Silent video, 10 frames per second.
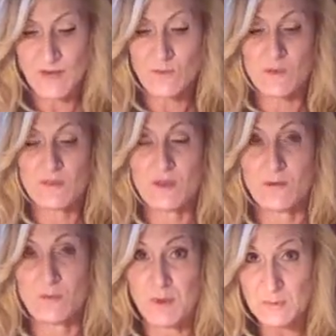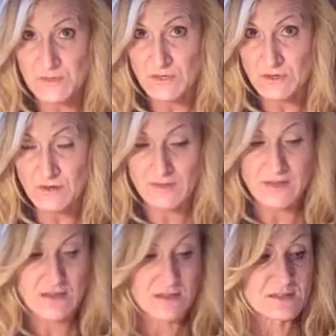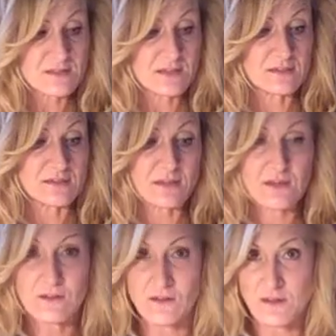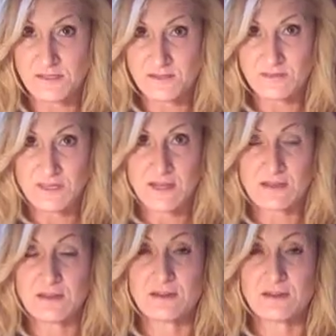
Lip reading: And when they rupture, it is a leading cause of death.